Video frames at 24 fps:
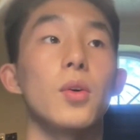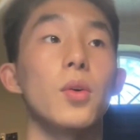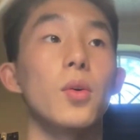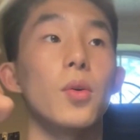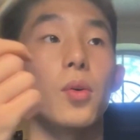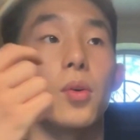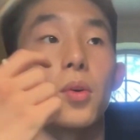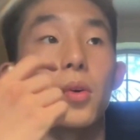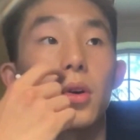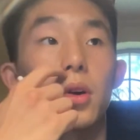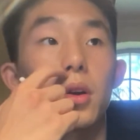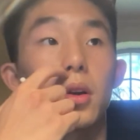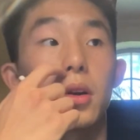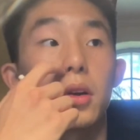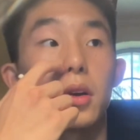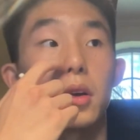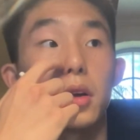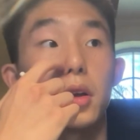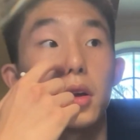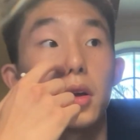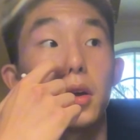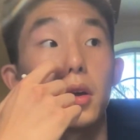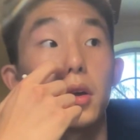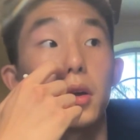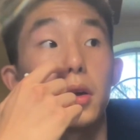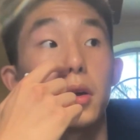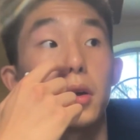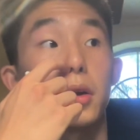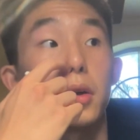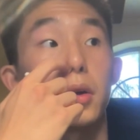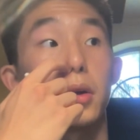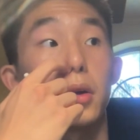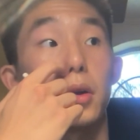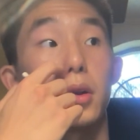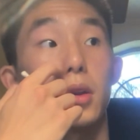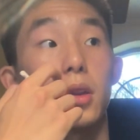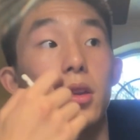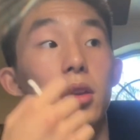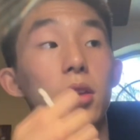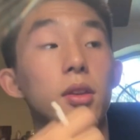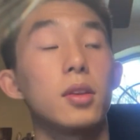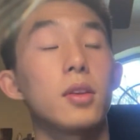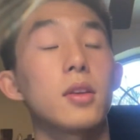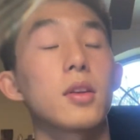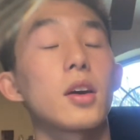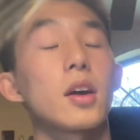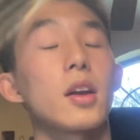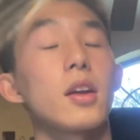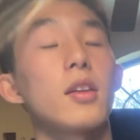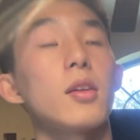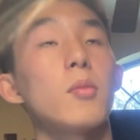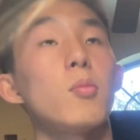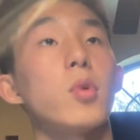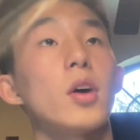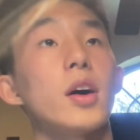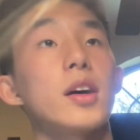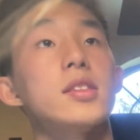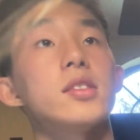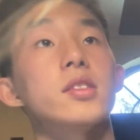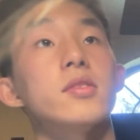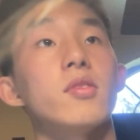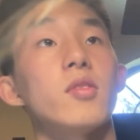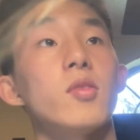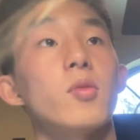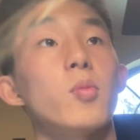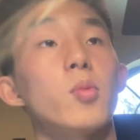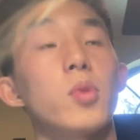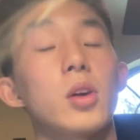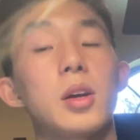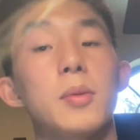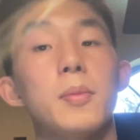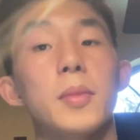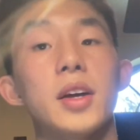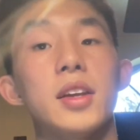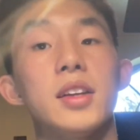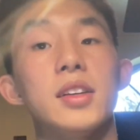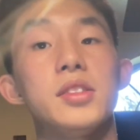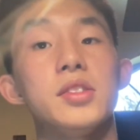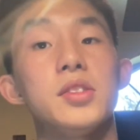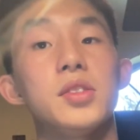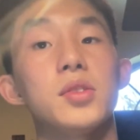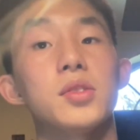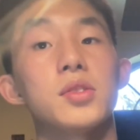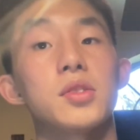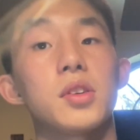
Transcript: Or kind of the bright side of pre-med is you,